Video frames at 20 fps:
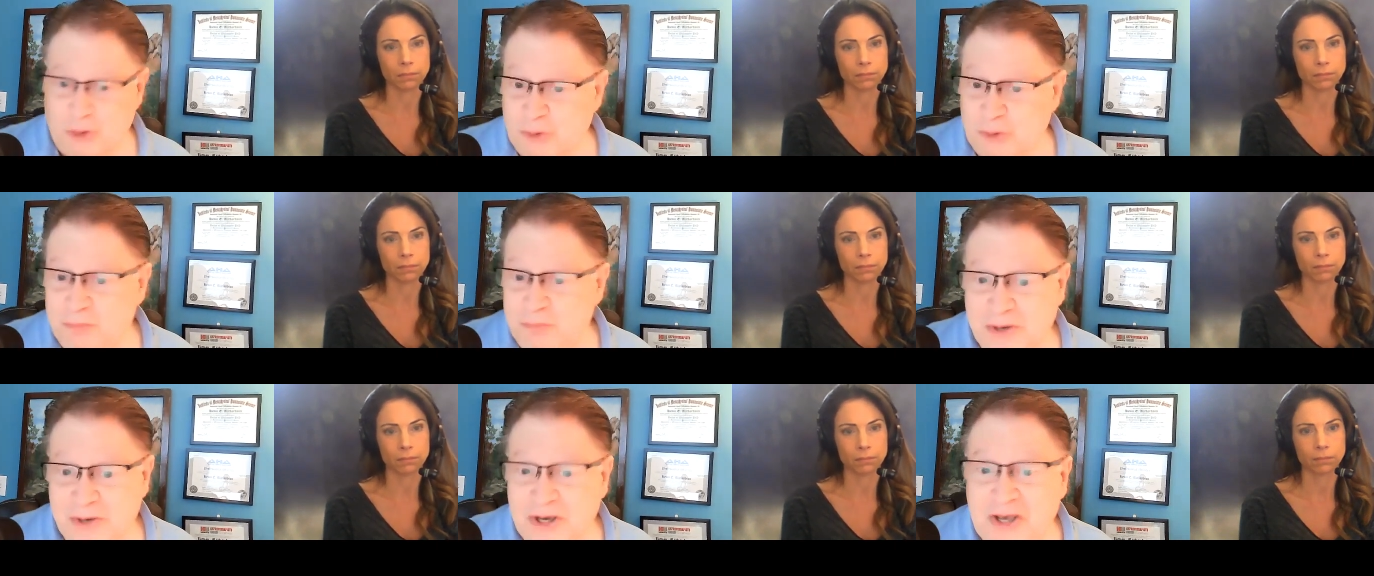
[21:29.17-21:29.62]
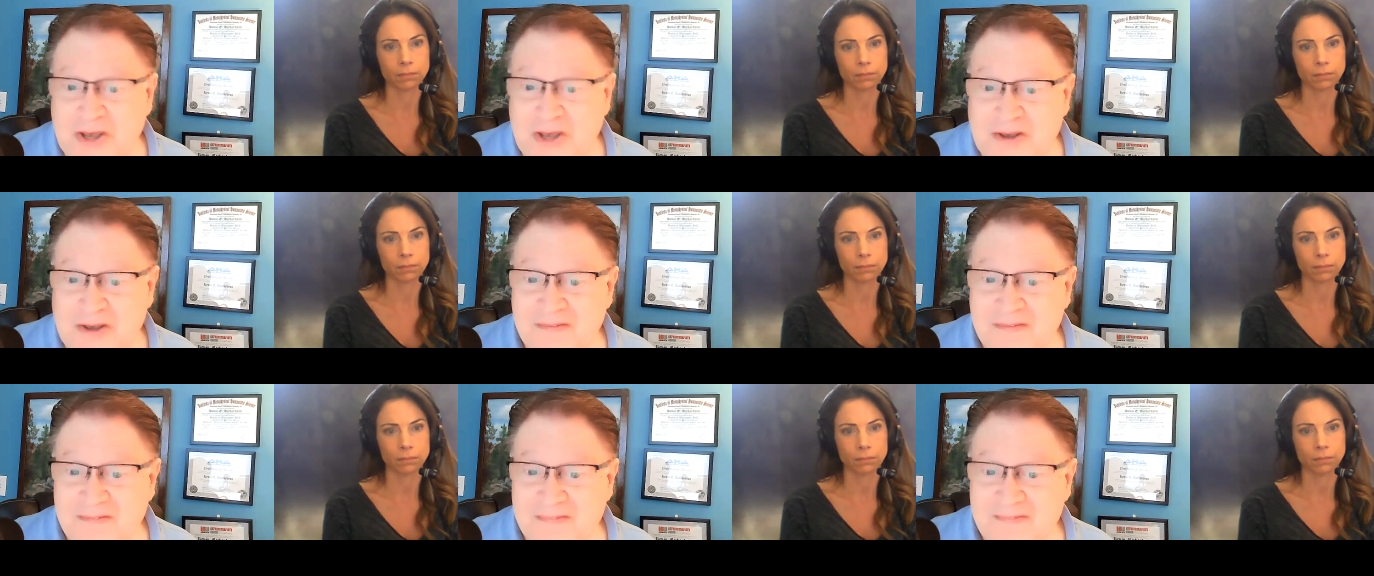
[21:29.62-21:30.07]
Speaker 1: could
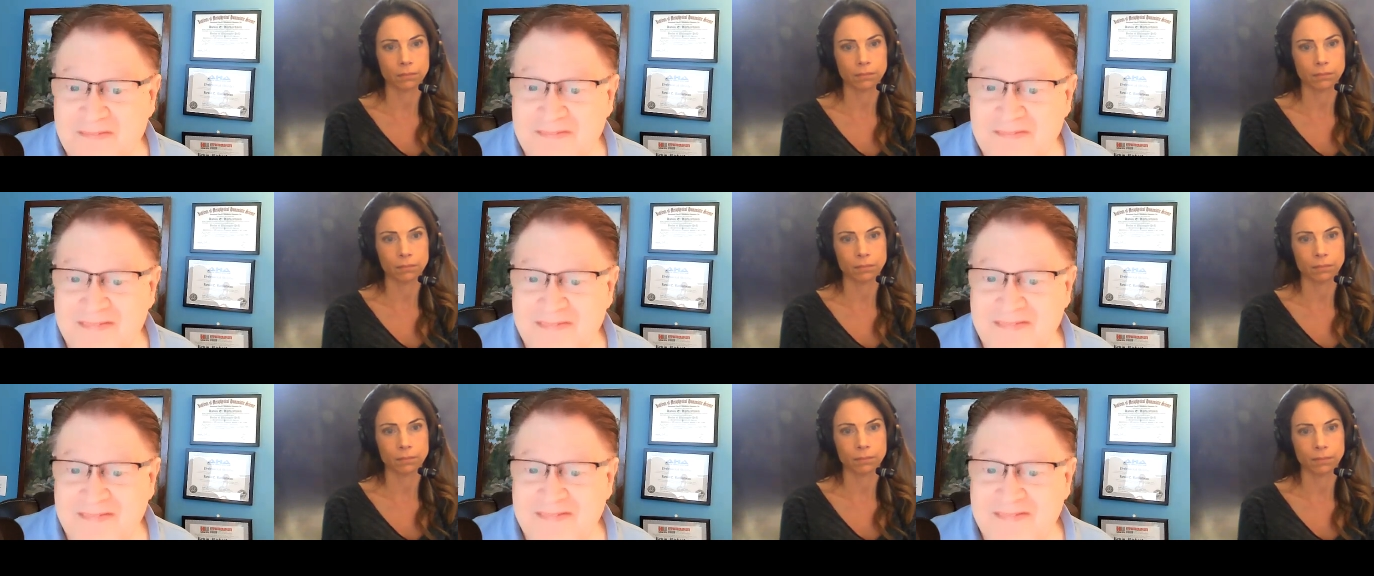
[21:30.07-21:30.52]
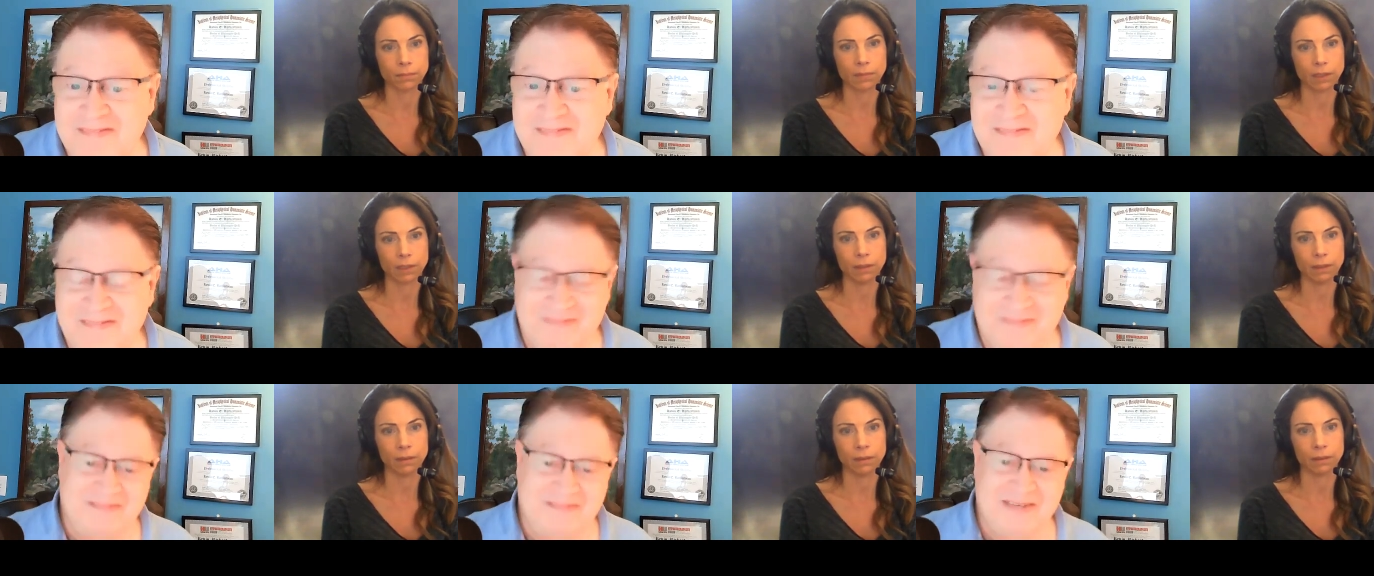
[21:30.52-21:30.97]
be
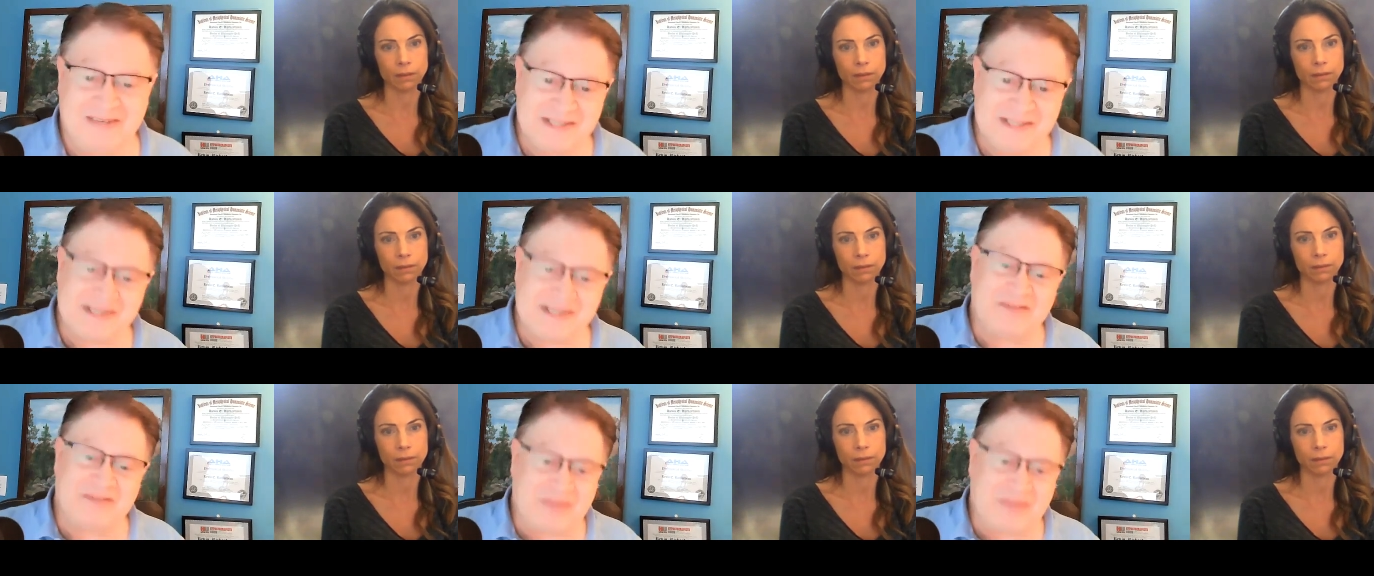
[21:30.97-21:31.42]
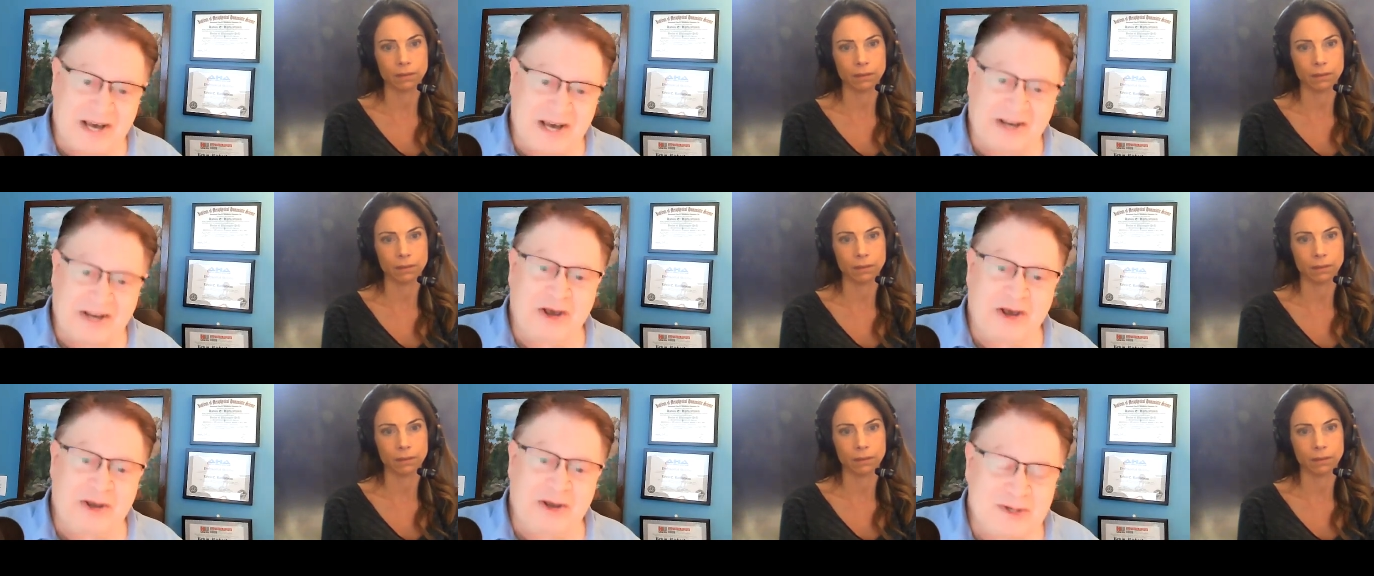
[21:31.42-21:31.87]
yeah he's at
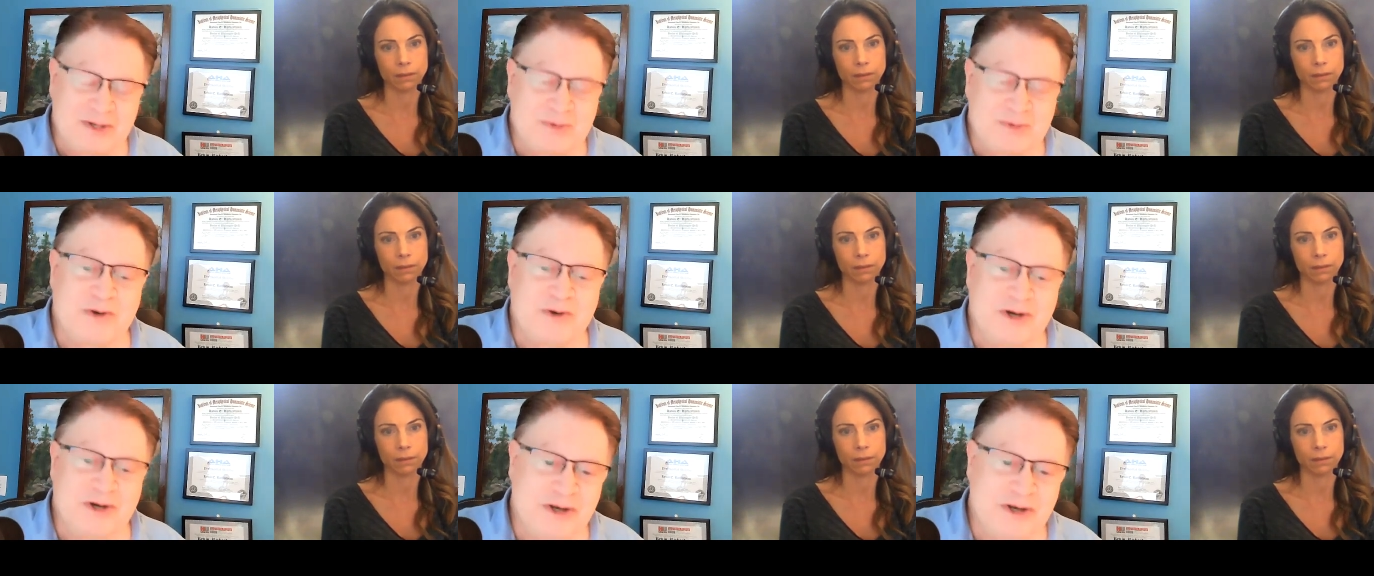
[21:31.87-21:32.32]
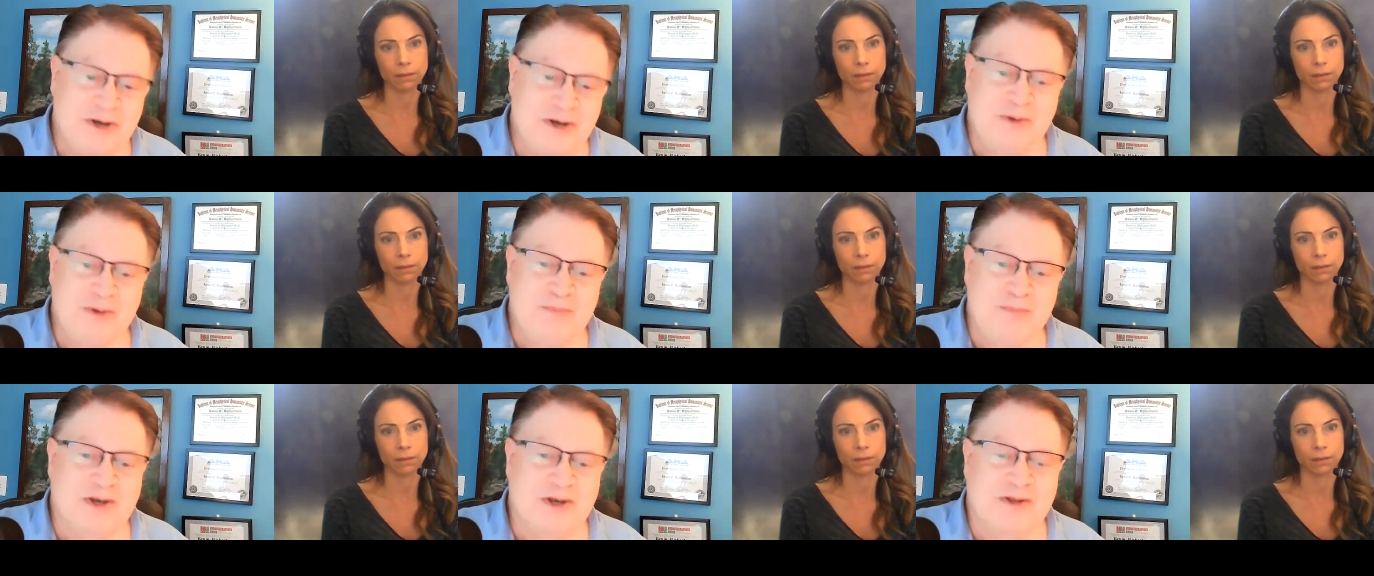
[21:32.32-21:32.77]
that age where he
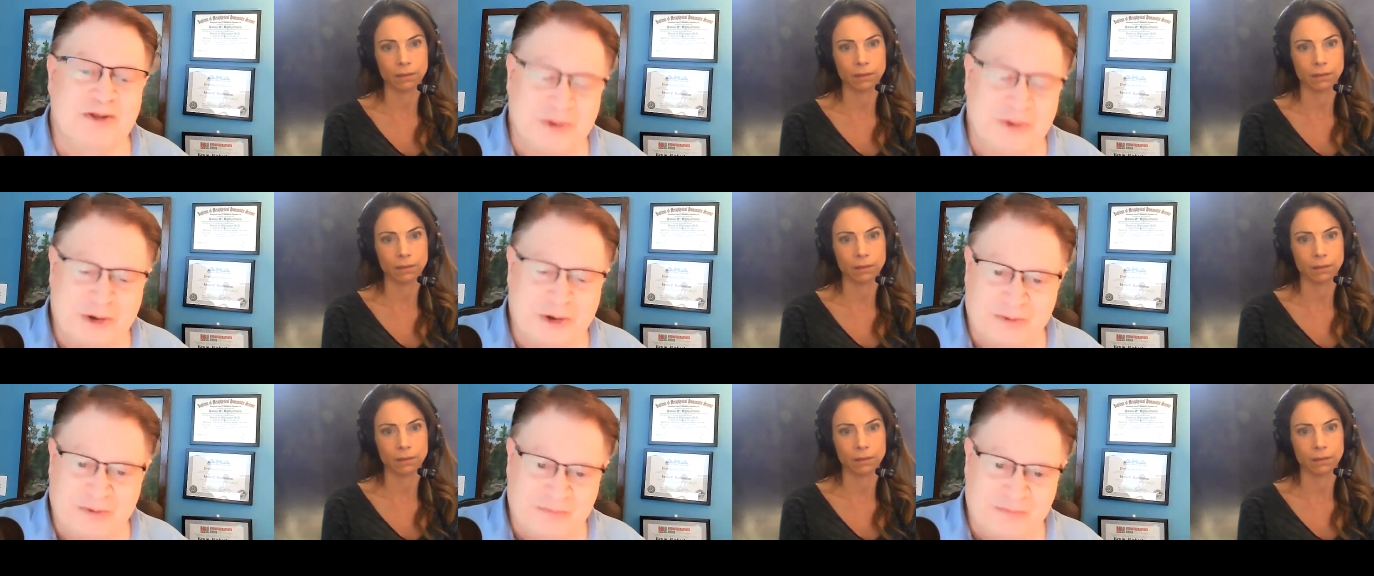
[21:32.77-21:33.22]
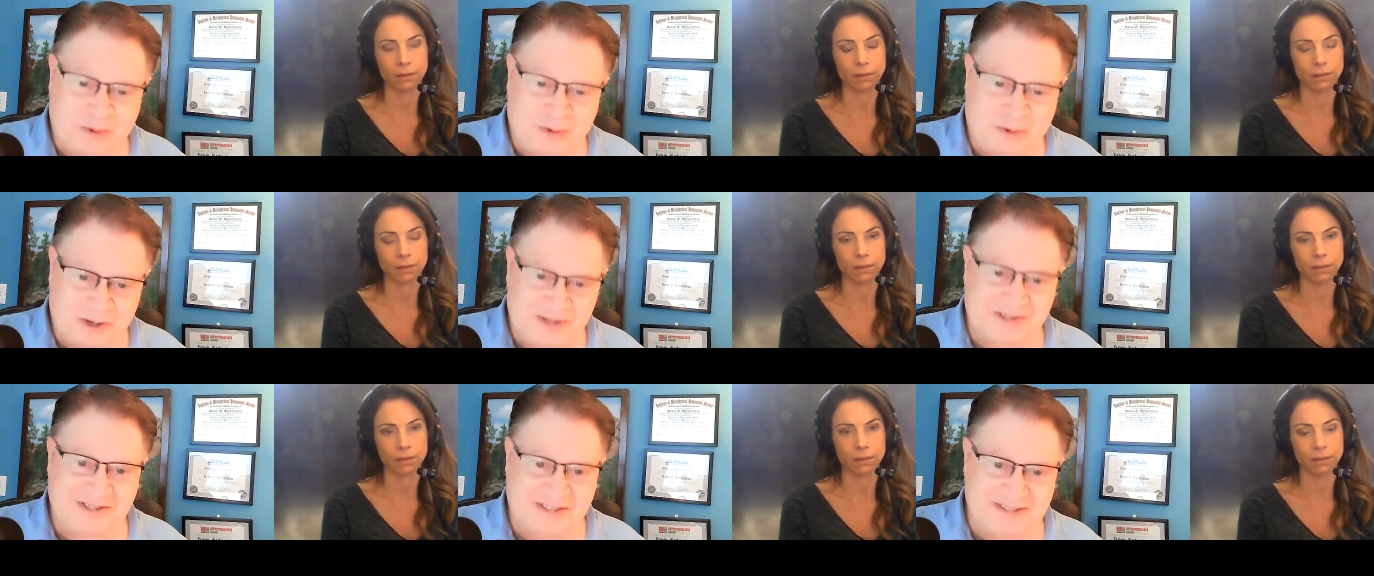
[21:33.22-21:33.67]
could be in the air
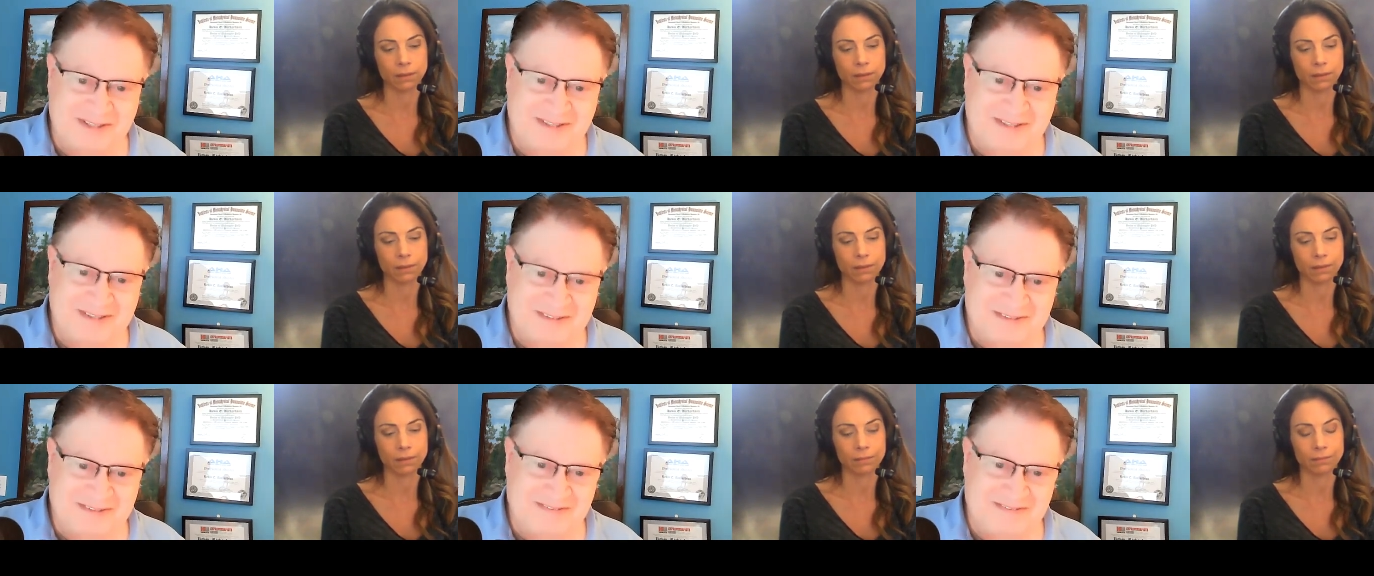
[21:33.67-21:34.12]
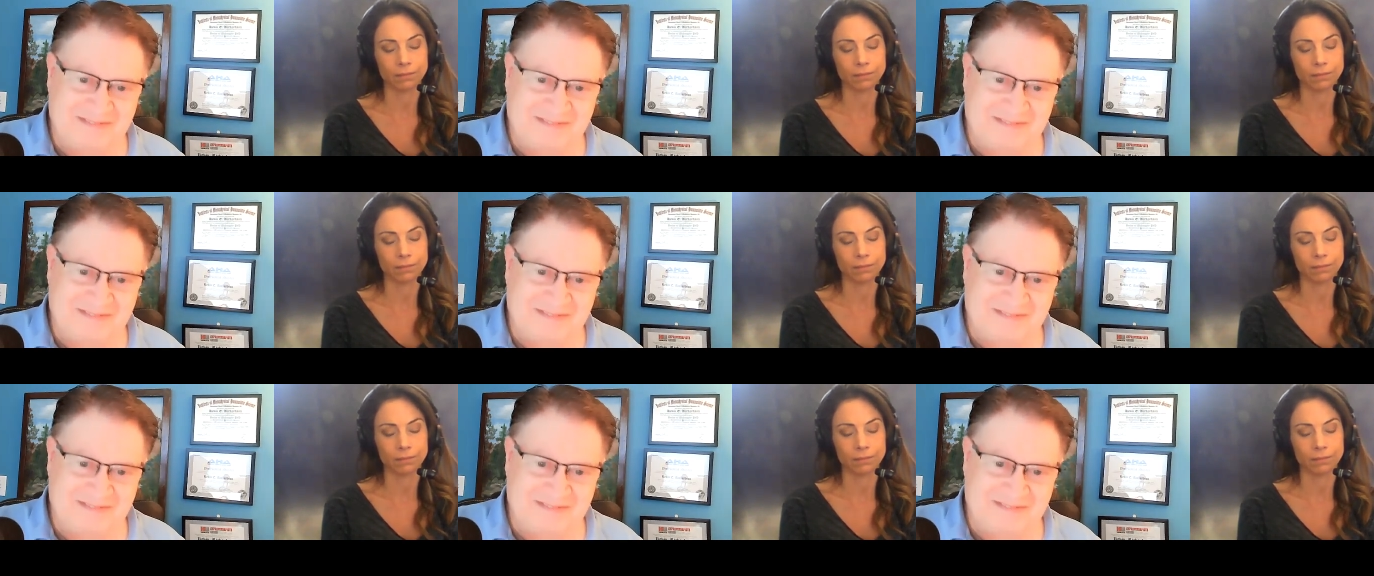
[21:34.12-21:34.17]
force and